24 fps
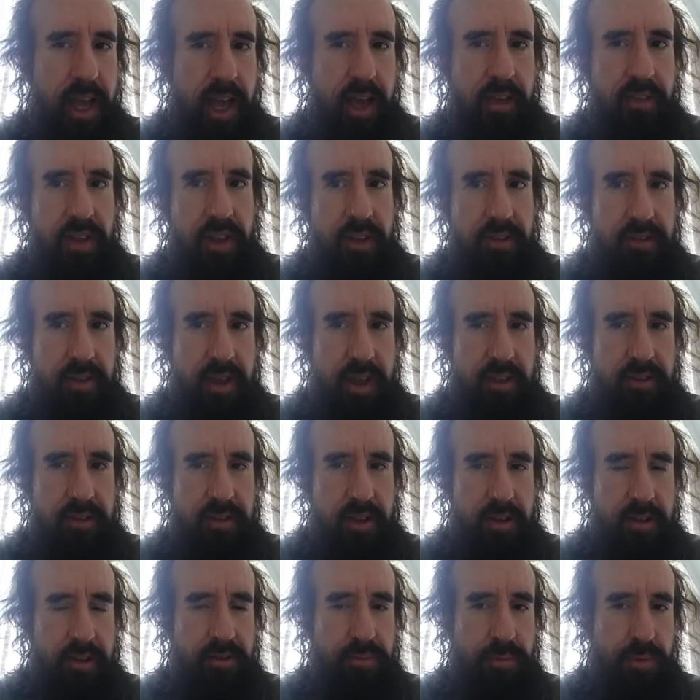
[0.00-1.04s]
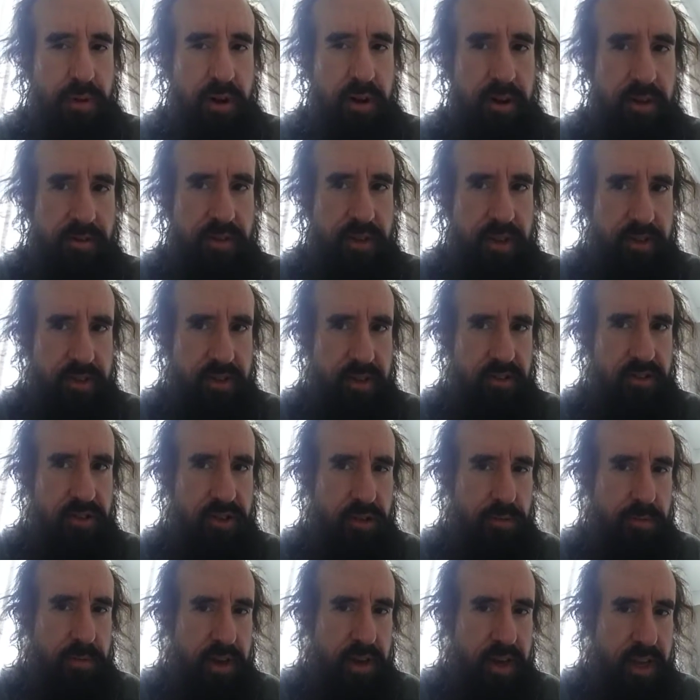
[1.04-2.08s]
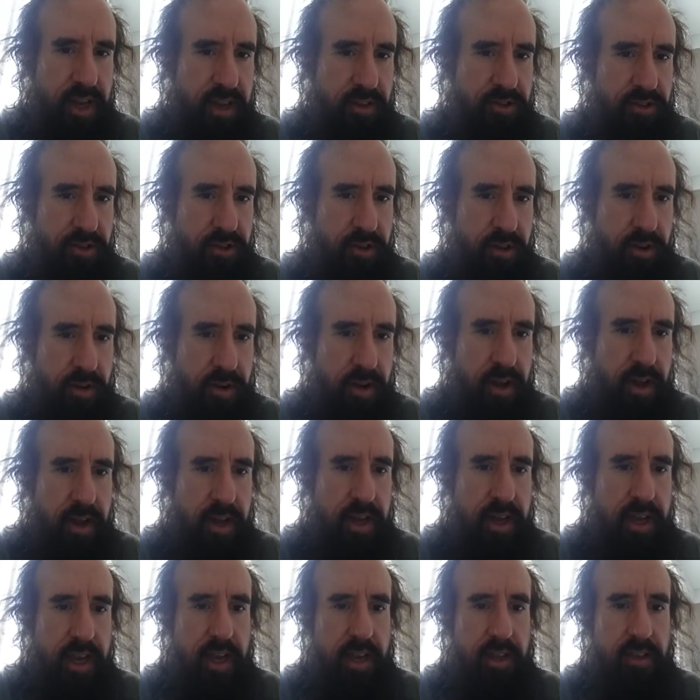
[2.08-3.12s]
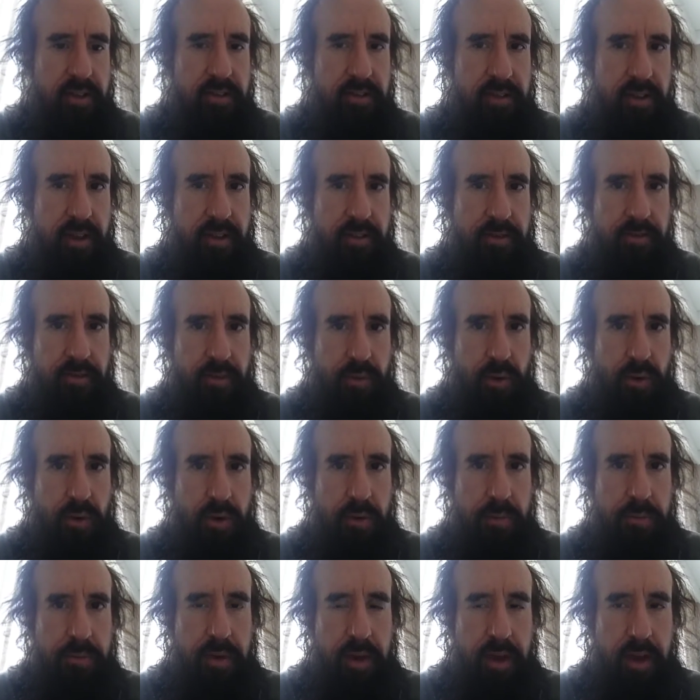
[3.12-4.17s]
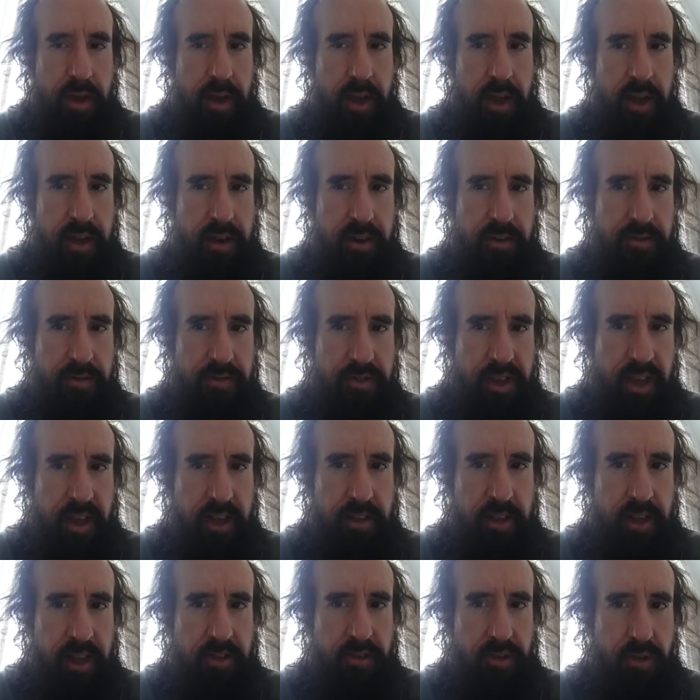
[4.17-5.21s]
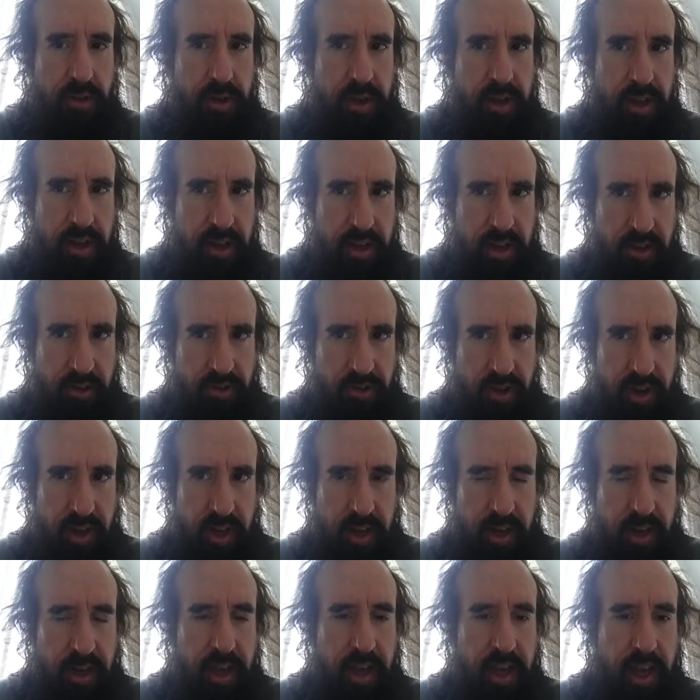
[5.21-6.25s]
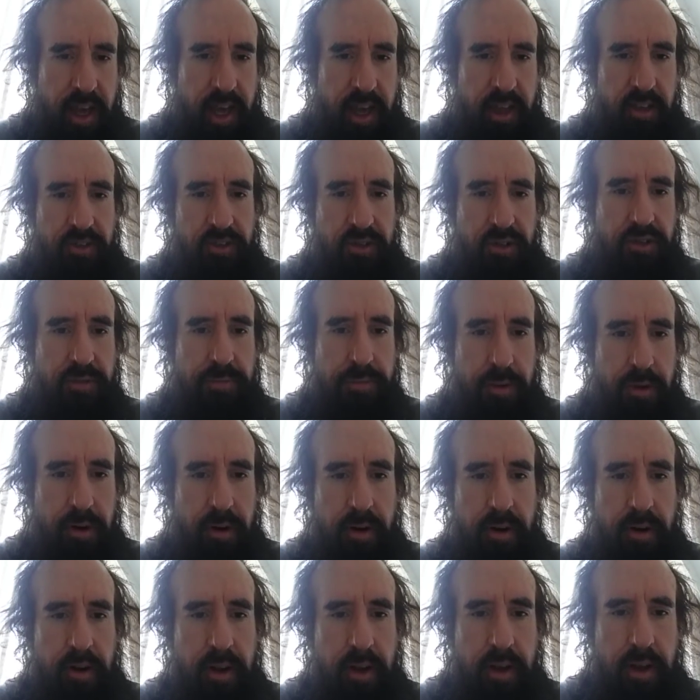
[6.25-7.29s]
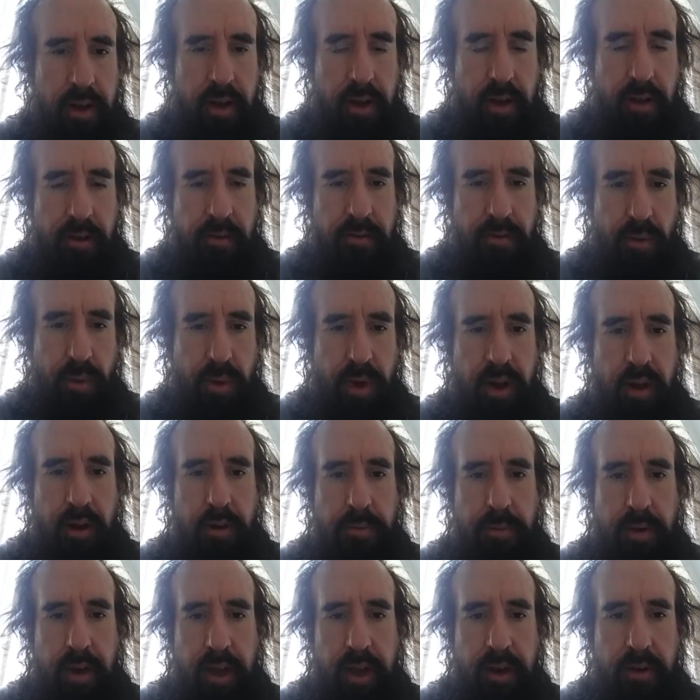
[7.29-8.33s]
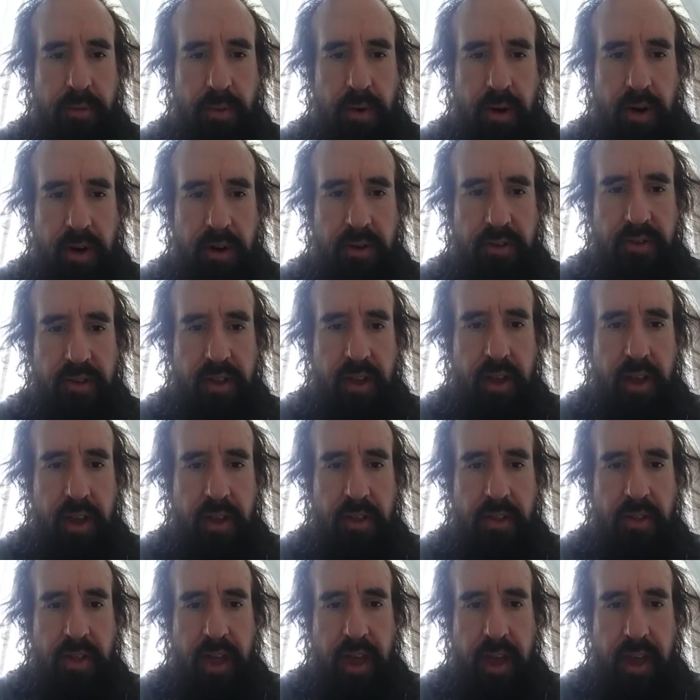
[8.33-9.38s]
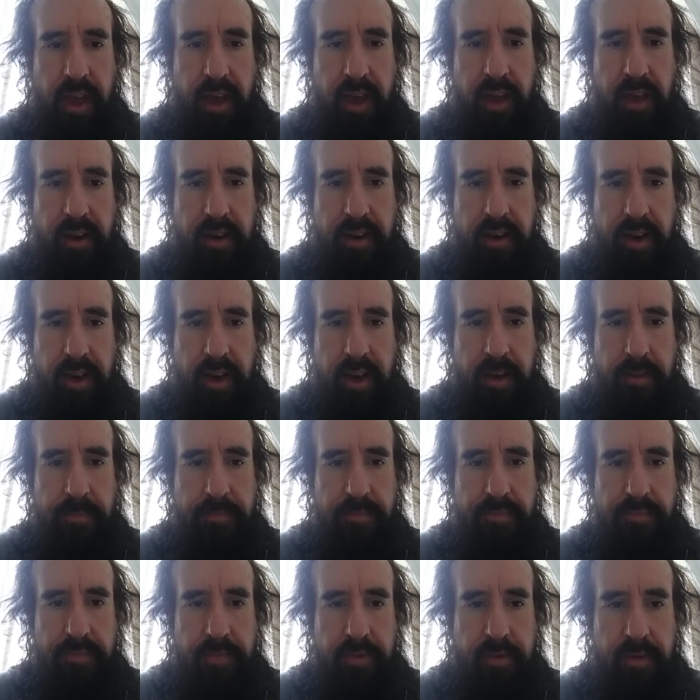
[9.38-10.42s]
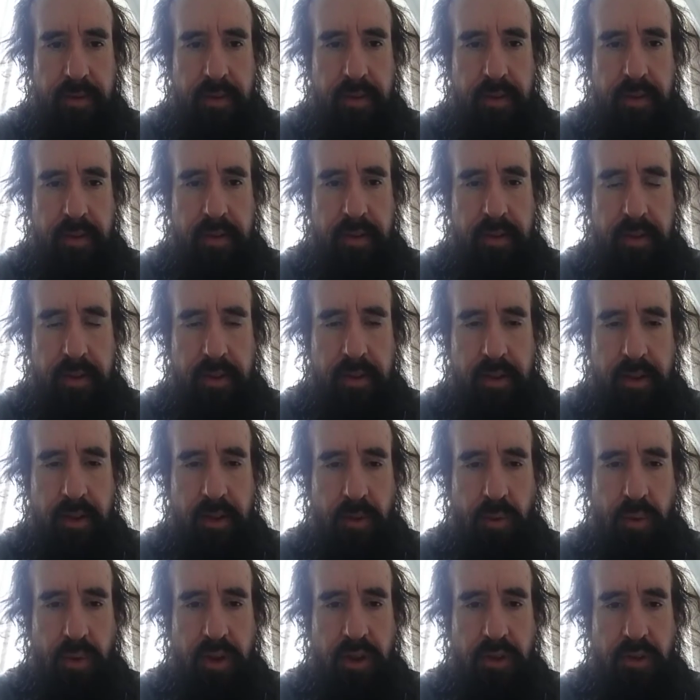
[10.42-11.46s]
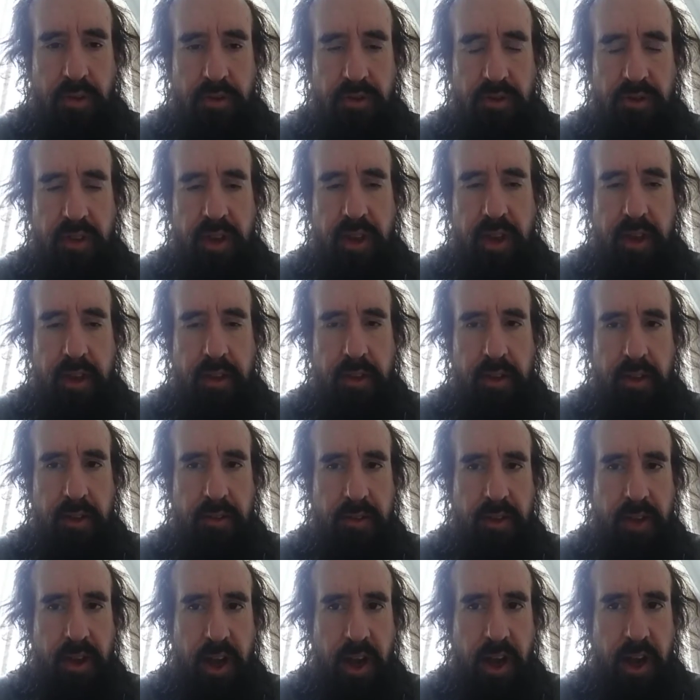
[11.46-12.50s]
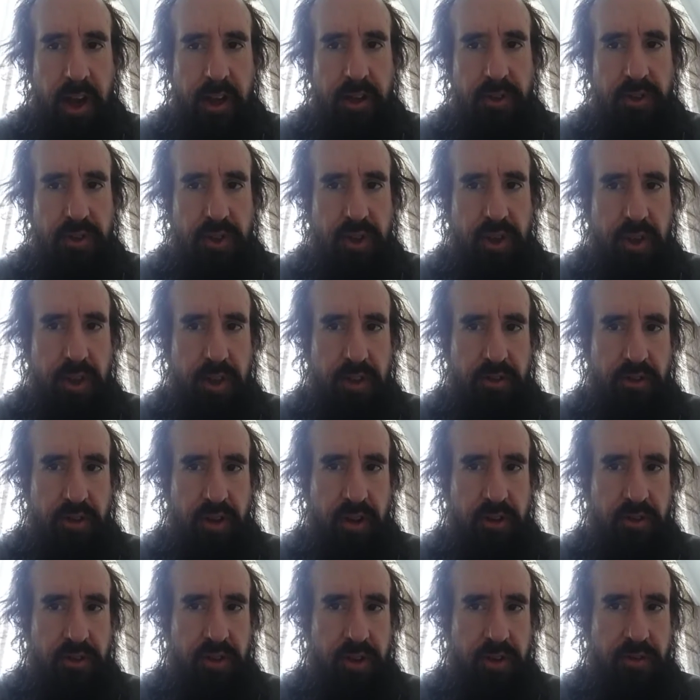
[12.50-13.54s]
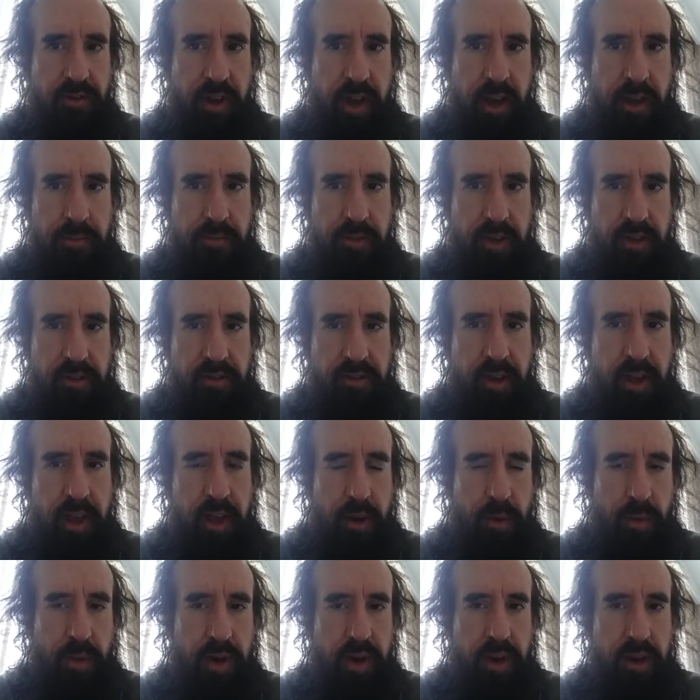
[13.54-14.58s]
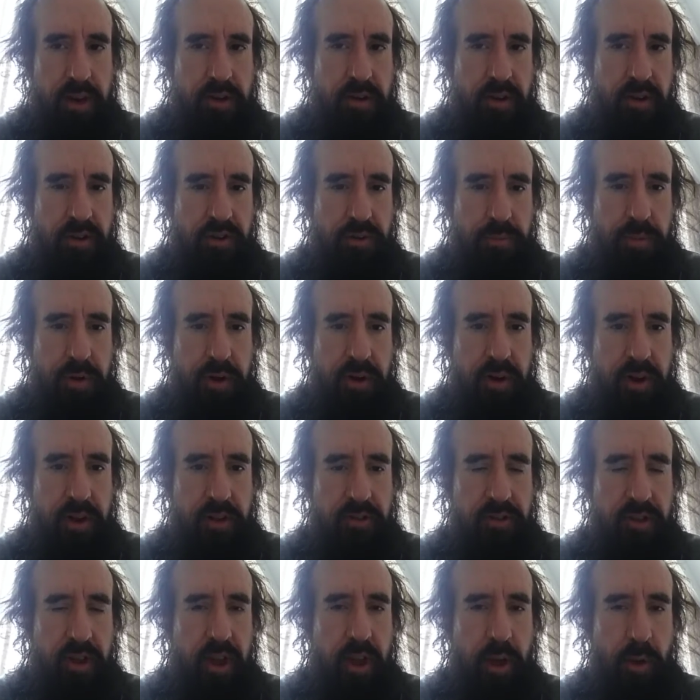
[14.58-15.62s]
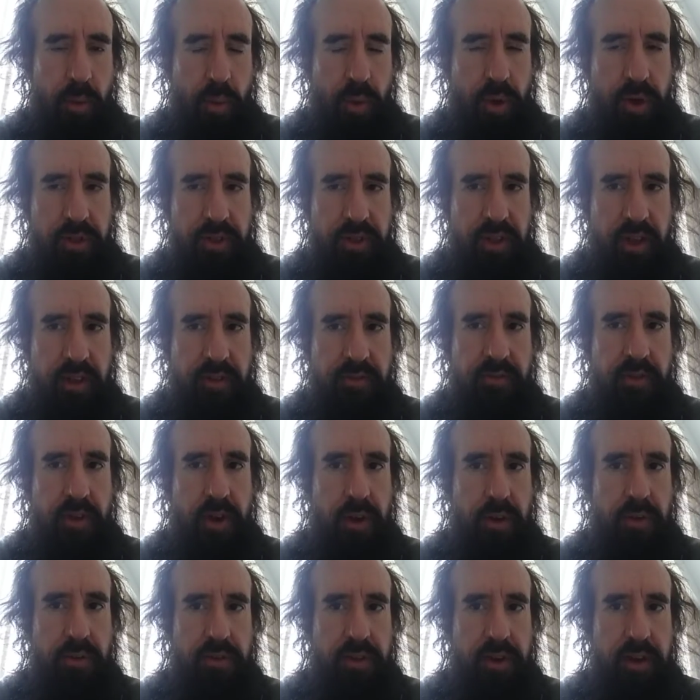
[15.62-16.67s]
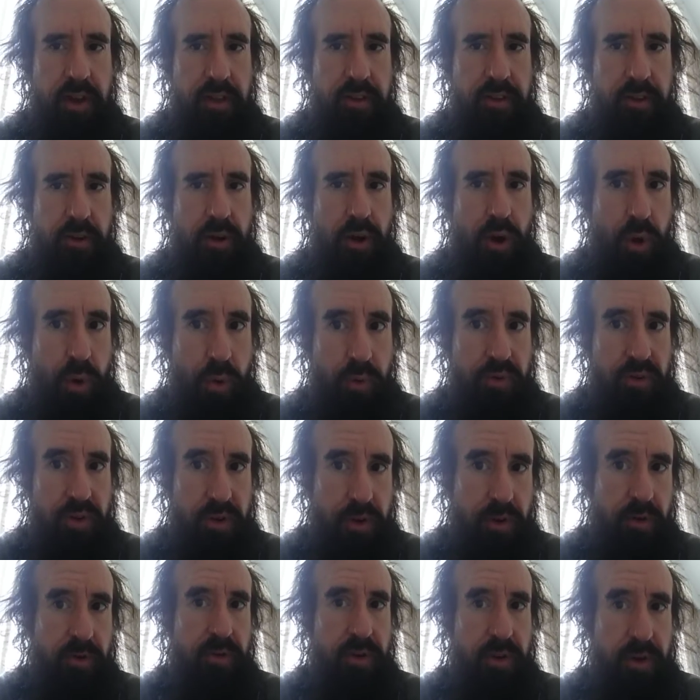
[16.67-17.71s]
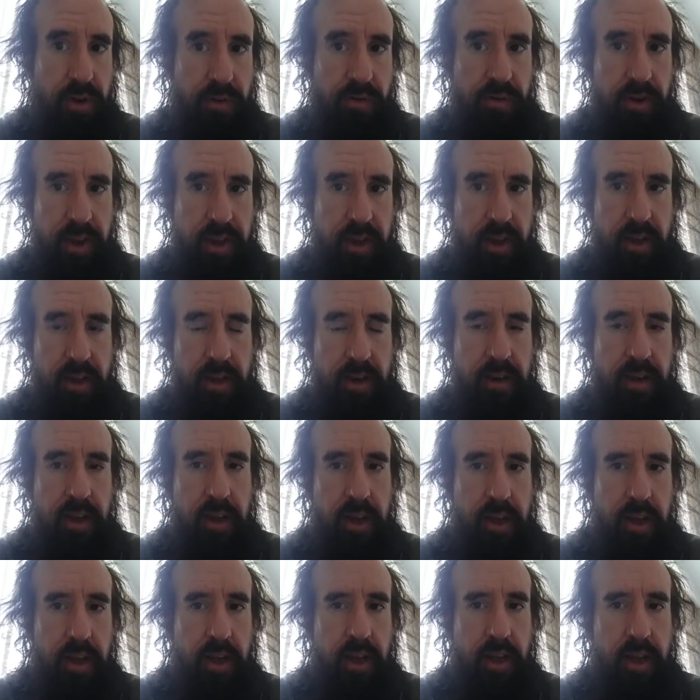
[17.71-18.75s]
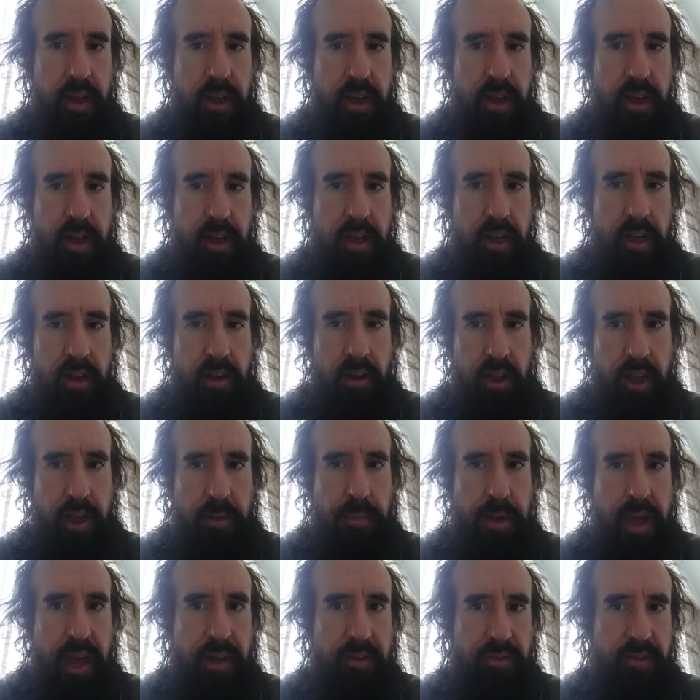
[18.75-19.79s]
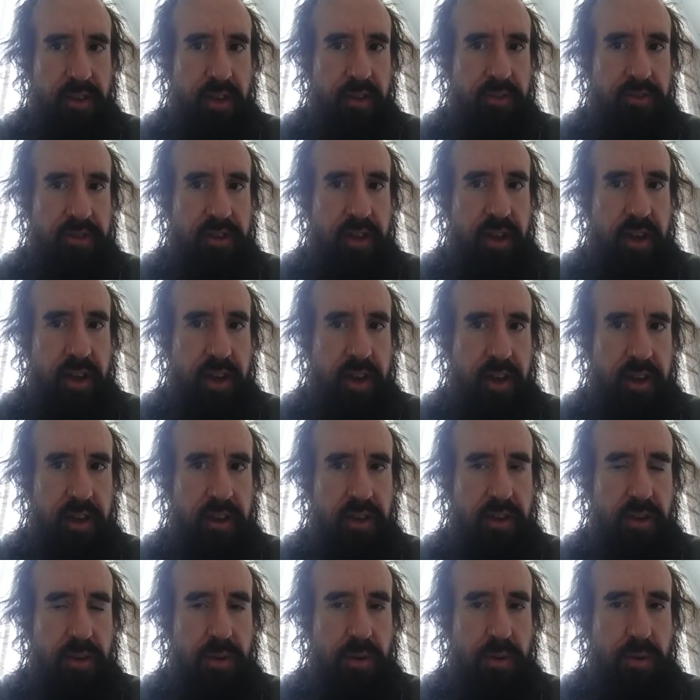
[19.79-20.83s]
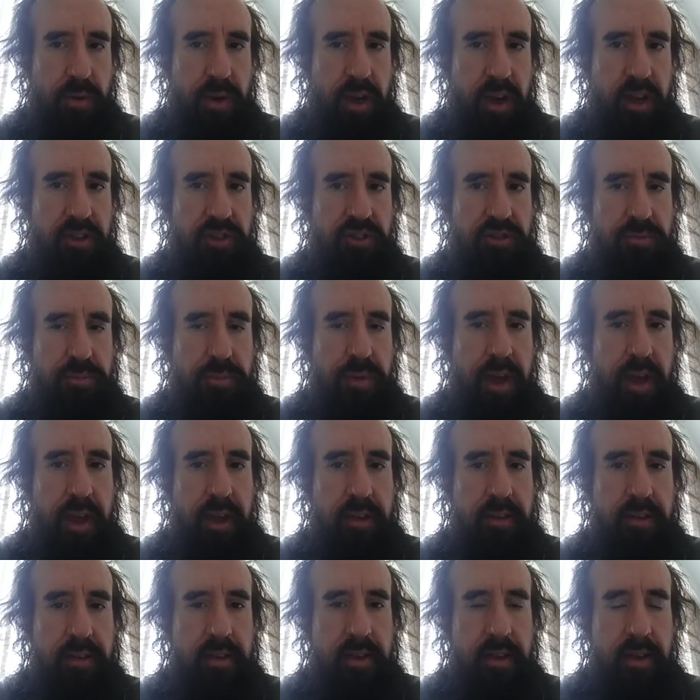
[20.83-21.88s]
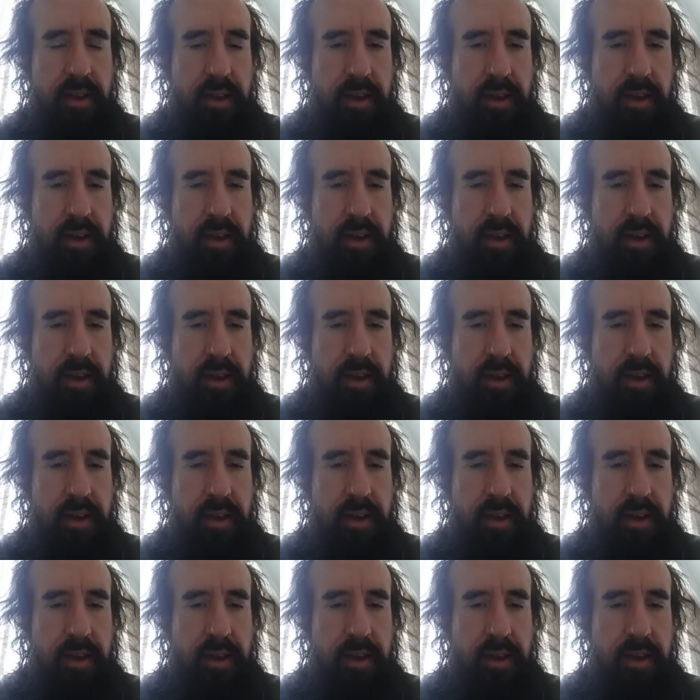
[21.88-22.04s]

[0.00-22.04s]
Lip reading: And it's part of, he says, human nature. It's a form, again, of psychological conditioning, and it's just part of the way our mind works that when you see this constant conjunction of objects, when in your experience one thing follows another over and over and over again, you're like Pavlov's dog. You expect